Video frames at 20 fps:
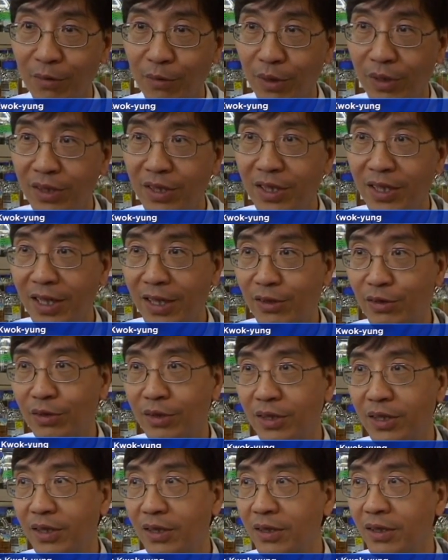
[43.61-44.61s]
Within
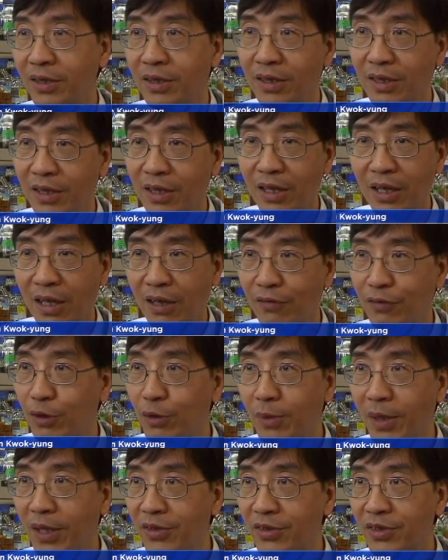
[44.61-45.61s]
actually a
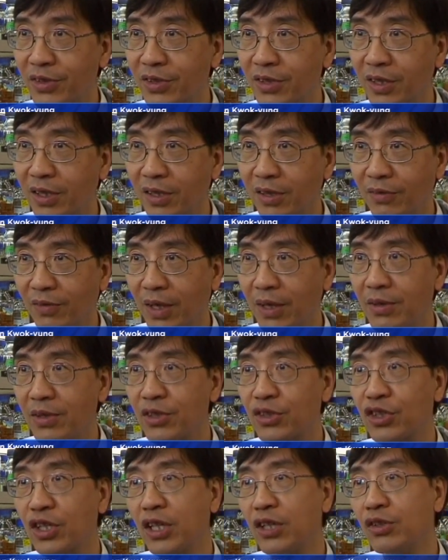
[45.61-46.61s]
few months, the, the
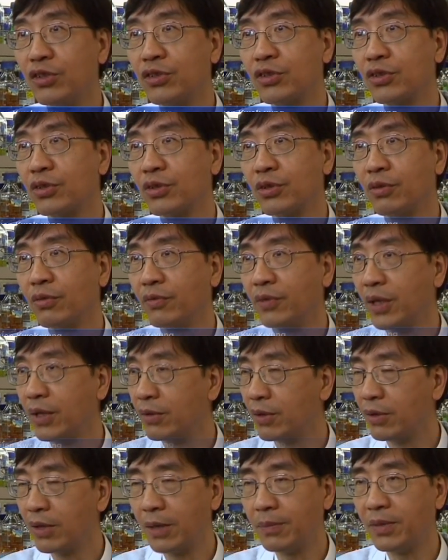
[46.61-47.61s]
virus changes
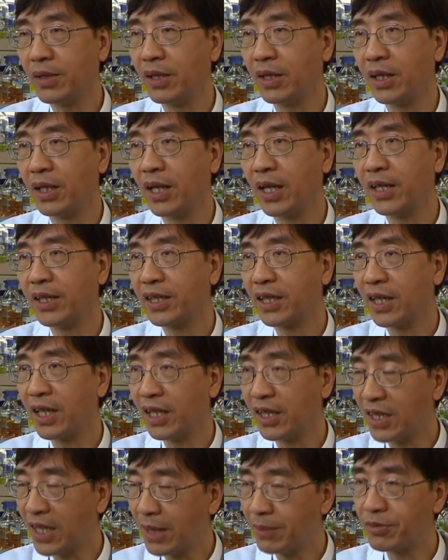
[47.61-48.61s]
very rapidly and can
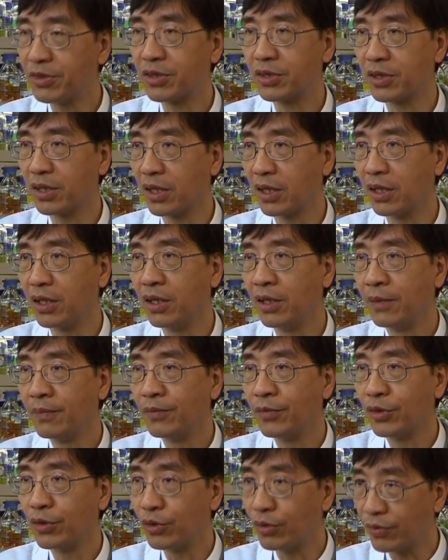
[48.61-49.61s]
adapt uh,
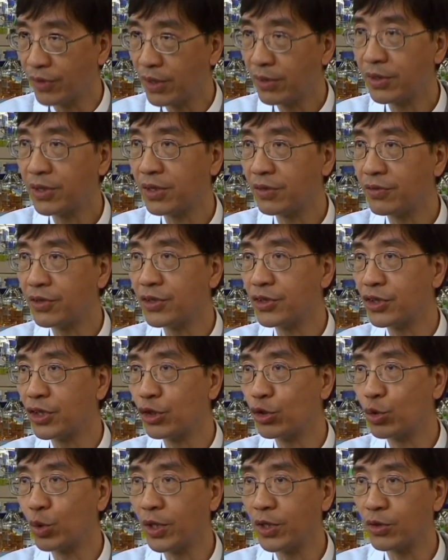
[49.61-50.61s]
to very different
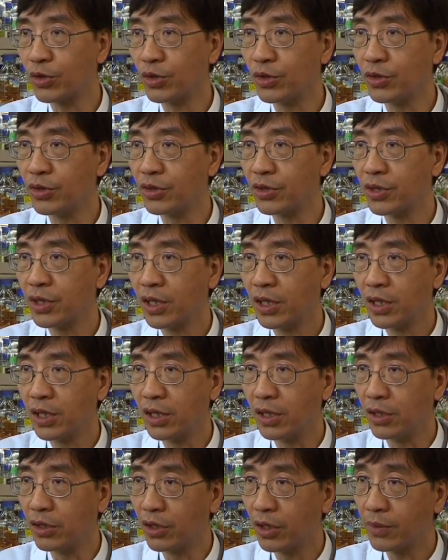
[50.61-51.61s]
situations
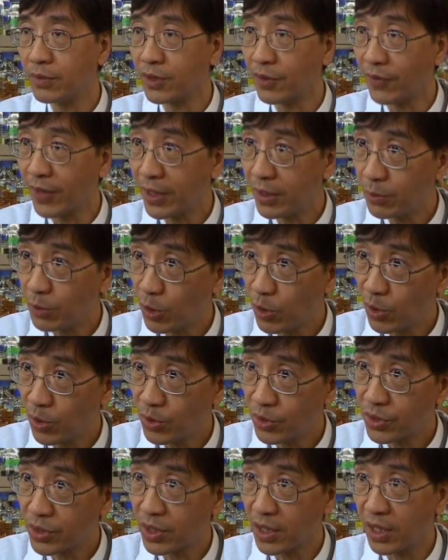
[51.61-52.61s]
in terms of animal
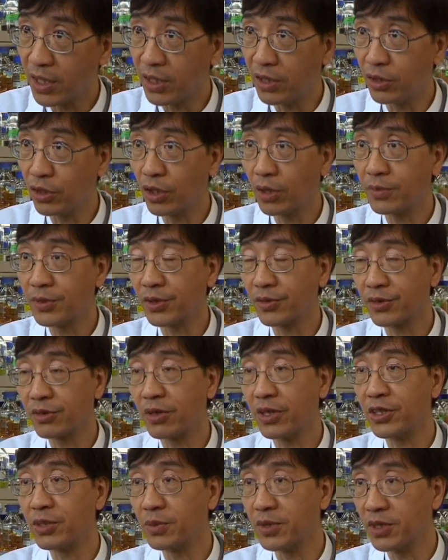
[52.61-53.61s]
host and in terms of
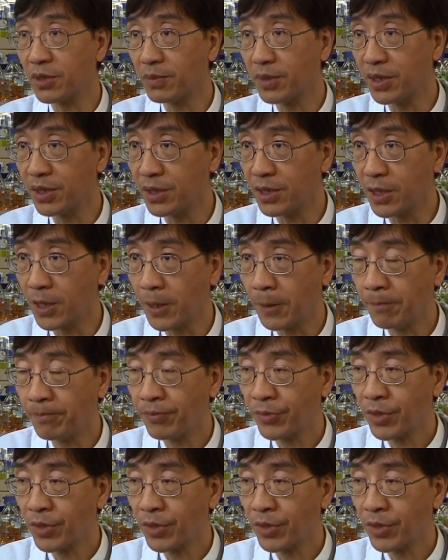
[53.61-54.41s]
transmissibility.